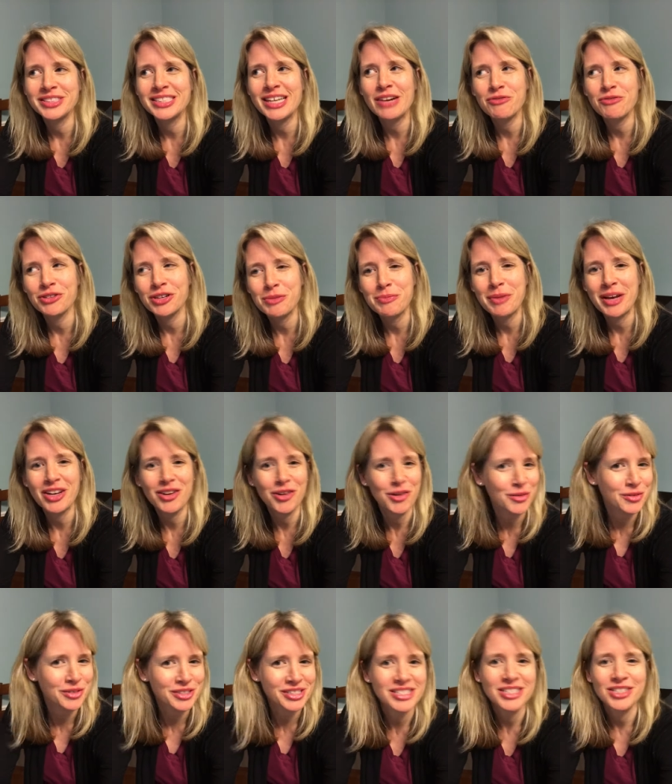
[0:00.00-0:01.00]
definitely make your
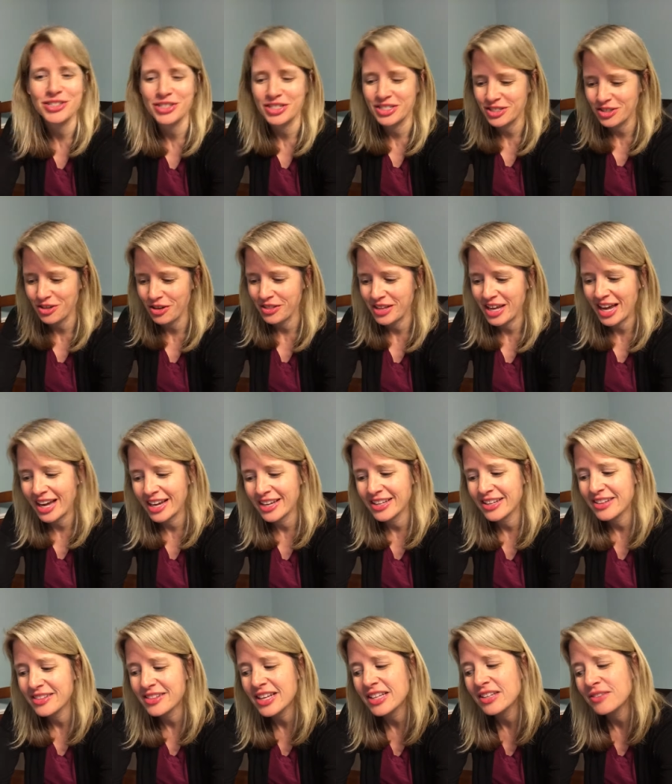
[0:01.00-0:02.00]
own decisions on that
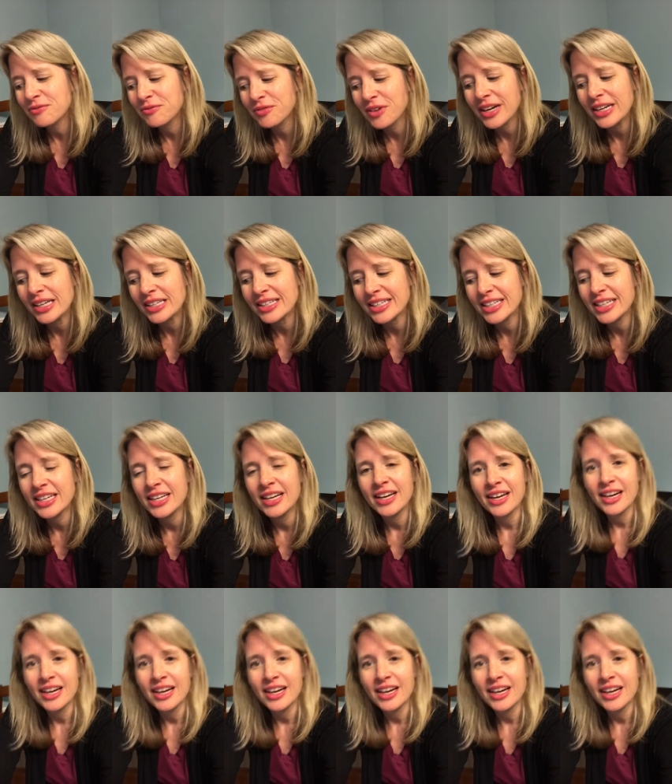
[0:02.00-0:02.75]
and then finally